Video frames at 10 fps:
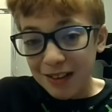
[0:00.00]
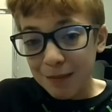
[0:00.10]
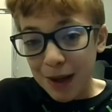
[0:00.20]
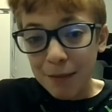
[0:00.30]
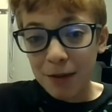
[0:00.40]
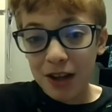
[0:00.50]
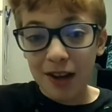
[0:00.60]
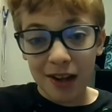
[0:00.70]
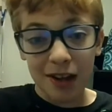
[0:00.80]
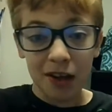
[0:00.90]
maybe
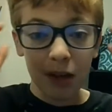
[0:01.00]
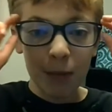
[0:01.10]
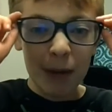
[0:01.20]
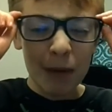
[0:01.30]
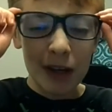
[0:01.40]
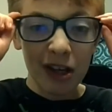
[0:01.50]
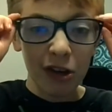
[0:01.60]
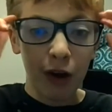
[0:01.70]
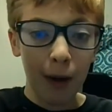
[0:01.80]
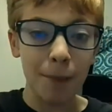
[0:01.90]
it is. Maybe it's
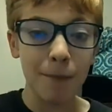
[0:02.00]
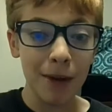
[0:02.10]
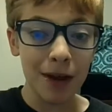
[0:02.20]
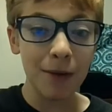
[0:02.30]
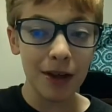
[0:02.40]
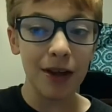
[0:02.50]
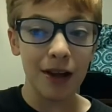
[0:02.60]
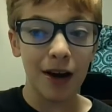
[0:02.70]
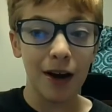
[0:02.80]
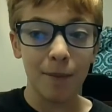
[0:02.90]
not. But maybe
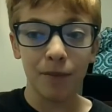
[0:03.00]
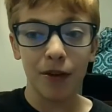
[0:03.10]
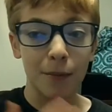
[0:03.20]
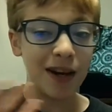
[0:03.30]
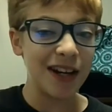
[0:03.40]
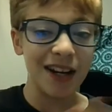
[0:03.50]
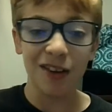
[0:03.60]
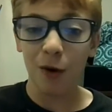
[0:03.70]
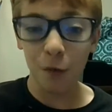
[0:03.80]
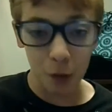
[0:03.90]
you might need to
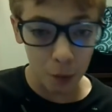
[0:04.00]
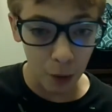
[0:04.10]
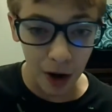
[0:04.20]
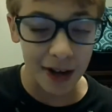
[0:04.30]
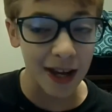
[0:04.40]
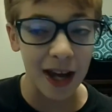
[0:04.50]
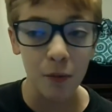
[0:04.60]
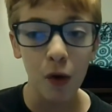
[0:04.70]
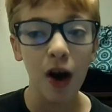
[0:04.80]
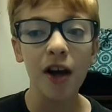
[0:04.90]
go for a walk.
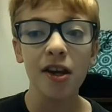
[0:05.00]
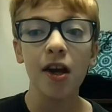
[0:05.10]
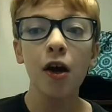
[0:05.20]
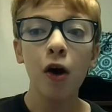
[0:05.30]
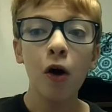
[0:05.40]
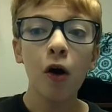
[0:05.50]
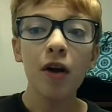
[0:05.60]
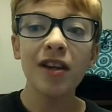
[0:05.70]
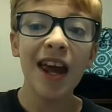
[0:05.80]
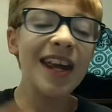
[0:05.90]
And walks
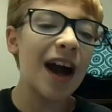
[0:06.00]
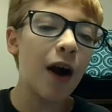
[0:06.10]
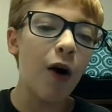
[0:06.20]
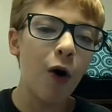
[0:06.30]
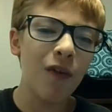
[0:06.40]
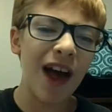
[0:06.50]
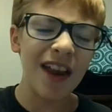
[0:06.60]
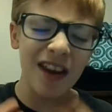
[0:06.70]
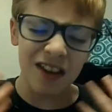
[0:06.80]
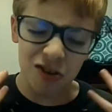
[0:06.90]
take out all
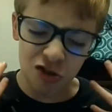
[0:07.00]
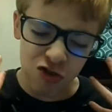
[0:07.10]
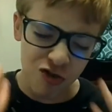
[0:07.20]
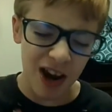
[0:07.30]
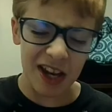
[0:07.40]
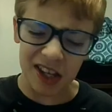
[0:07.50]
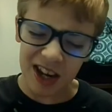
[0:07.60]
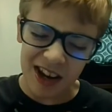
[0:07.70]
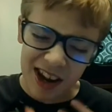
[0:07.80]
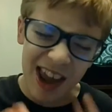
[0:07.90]
that stress
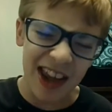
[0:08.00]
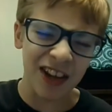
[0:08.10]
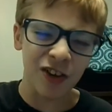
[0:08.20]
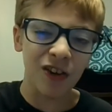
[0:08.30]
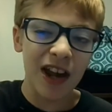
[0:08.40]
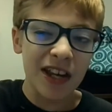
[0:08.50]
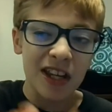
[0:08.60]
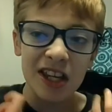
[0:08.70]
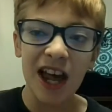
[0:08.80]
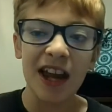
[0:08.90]
and anger and
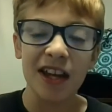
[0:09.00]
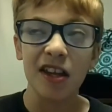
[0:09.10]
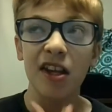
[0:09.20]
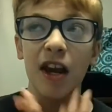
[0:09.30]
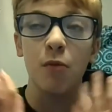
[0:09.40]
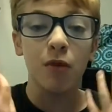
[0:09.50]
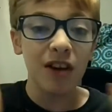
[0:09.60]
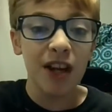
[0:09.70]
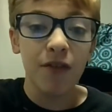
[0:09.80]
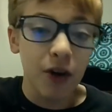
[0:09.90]
sadness and
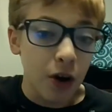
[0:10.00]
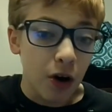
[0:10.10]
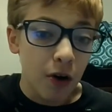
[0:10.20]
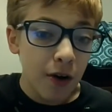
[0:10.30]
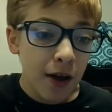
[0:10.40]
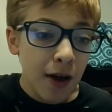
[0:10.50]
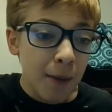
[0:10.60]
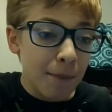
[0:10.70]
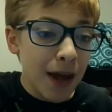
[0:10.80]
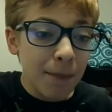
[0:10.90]
relieve it all.
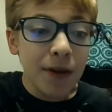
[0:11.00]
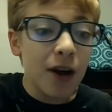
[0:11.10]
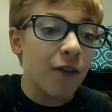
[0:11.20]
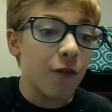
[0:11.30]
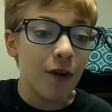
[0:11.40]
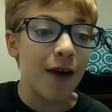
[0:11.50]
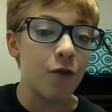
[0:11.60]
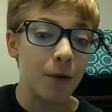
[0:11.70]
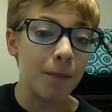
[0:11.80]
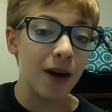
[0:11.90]
Maybe not
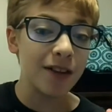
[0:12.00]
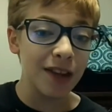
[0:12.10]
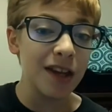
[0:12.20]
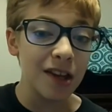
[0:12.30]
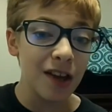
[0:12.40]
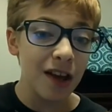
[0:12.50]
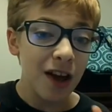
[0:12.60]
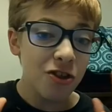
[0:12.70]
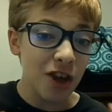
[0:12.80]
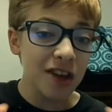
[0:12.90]
forever, but at least
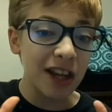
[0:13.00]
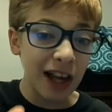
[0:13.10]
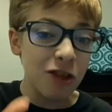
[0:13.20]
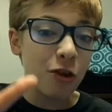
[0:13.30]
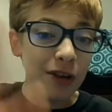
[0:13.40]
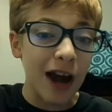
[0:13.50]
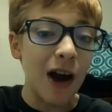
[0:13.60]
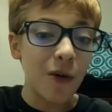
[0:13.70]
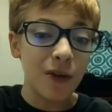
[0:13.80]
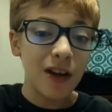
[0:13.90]
just to get you
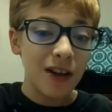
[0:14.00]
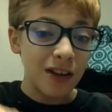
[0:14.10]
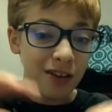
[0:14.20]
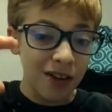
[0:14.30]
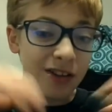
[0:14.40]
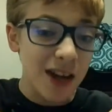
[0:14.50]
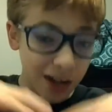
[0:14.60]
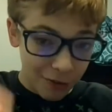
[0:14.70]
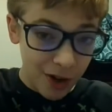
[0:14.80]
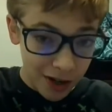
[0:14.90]
down to the
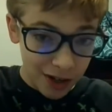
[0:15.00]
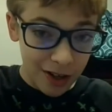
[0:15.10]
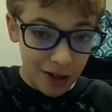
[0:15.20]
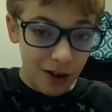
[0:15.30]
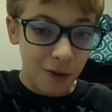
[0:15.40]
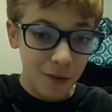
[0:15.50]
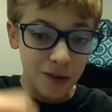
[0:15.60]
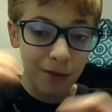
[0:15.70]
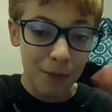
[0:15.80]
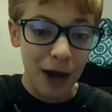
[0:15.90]
nitty gritty, you know,
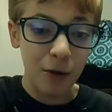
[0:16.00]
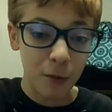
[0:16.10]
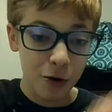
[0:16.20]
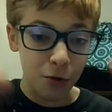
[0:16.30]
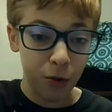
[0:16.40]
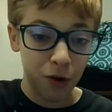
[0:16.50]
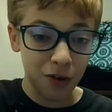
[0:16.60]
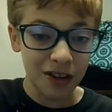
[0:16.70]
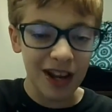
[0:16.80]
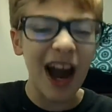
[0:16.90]
to back where you were
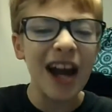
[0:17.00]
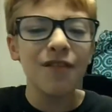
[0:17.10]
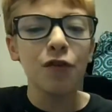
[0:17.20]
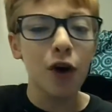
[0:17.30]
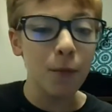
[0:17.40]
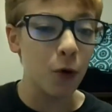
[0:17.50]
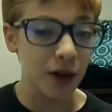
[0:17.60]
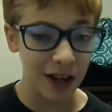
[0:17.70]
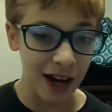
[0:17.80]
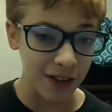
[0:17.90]
kind of normal
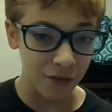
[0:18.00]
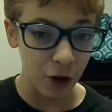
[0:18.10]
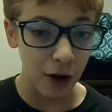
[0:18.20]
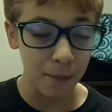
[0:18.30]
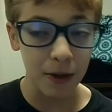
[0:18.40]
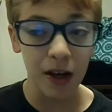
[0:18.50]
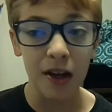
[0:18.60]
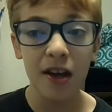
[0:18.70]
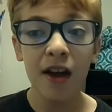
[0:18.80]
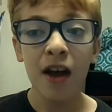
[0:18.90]
and kind of not.
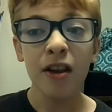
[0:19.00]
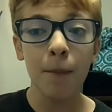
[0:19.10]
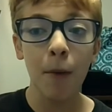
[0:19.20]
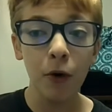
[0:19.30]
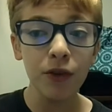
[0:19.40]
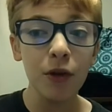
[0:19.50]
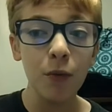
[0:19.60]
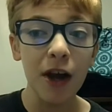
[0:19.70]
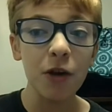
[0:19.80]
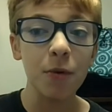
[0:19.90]
Because the only
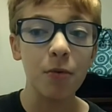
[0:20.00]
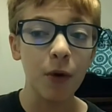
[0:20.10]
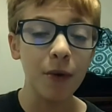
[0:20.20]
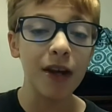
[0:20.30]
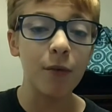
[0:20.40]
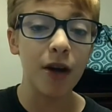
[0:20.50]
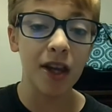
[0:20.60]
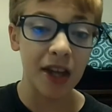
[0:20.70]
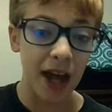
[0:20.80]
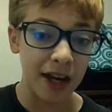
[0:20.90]
way you would really get rid of
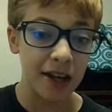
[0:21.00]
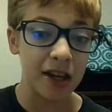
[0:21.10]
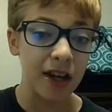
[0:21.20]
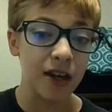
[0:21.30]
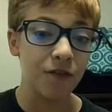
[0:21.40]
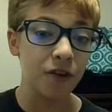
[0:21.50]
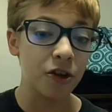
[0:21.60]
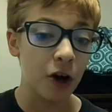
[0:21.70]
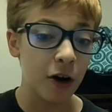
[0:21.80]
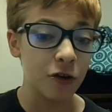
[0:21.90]
sadness is if you
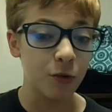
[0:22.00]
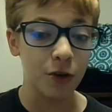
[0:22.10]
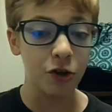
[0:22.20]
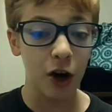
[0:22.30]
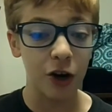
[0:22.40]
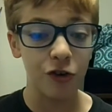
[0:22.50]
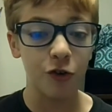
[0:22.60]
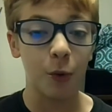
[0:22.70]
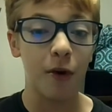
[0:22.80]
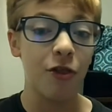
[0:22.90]
talk to a doctor
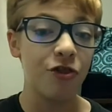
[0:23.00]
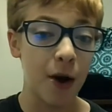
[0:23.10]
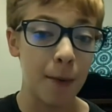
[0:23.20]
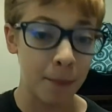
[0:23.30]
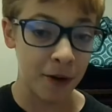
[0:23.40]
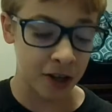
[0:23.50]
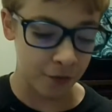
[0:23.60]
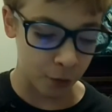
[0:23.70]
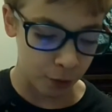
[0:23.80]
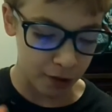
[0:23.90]
or a therapist of
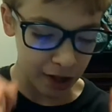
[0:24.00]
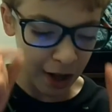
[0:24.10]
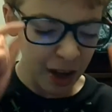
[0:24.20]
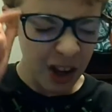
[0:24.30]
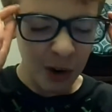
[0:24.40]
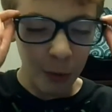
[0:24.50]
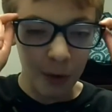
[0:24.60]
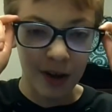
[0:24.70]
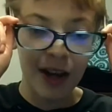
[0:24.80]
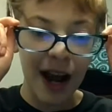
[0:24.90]
yours
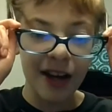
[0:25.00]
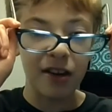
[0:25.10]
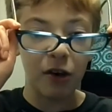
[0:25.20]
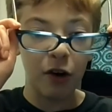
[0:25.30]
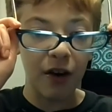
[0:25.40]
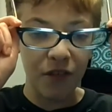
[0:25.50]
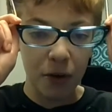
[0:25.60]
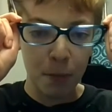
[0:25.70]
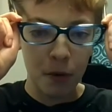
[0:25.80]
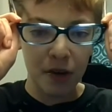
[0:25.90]
or a guidance office
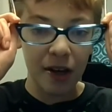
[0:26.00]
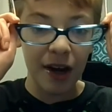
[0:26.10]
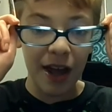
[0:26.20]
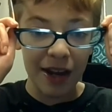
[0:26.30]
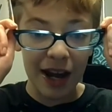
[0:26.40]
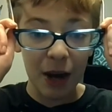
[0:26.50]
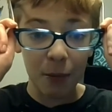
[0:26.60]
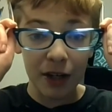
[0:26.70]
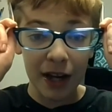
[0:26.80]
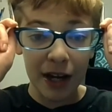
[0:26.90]
person, and that
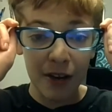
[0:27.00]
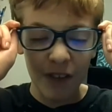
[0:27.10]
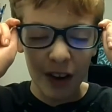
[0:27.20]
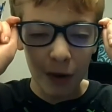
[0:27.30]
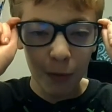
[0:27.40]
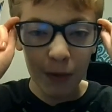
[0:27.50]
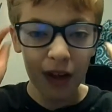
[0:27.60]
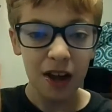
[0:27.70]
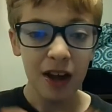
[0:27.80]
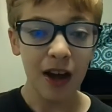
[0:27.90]
would kind of
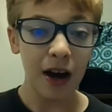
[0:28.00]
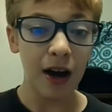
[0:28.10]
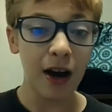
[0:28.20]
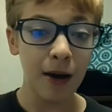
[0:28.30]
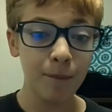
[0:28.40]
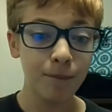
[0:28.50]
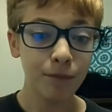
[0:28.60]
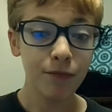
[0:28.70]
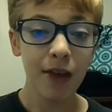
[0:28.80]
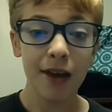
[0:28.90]
help.
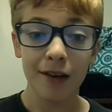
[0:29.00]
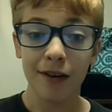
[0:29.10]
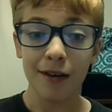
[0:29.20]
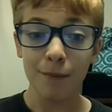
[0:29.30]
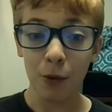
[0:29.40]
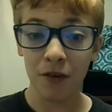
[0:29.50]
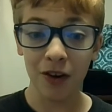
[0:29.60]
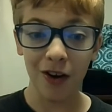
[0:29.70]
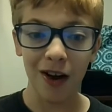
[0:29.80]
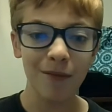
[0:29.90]
Moving
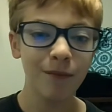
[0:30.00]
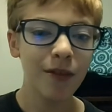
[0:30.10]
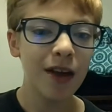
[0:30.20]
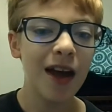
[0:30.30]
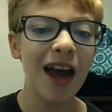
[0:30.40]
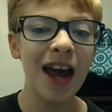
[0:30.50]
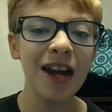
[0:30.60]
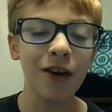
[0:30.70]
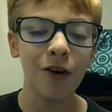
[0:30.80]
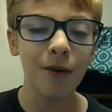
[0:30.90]
on,
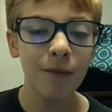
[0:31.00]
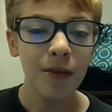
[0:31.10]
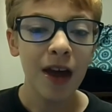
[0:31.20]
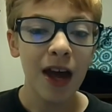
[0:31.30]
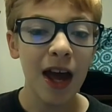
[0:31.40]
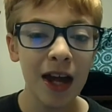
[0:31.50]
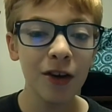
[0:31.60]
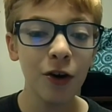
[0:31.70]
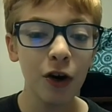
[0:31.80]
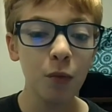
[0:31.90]
anger.
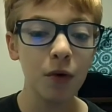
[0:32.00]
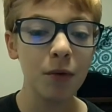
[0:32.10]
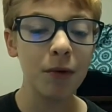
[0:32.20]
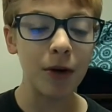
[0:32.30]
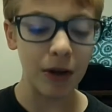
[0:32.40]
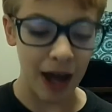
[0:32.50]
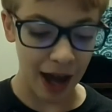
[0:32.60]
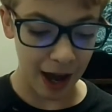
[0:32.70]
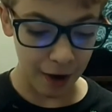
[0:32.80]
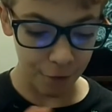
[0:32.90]
Anger, we would
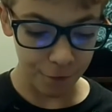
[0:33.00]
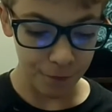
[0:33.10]
have,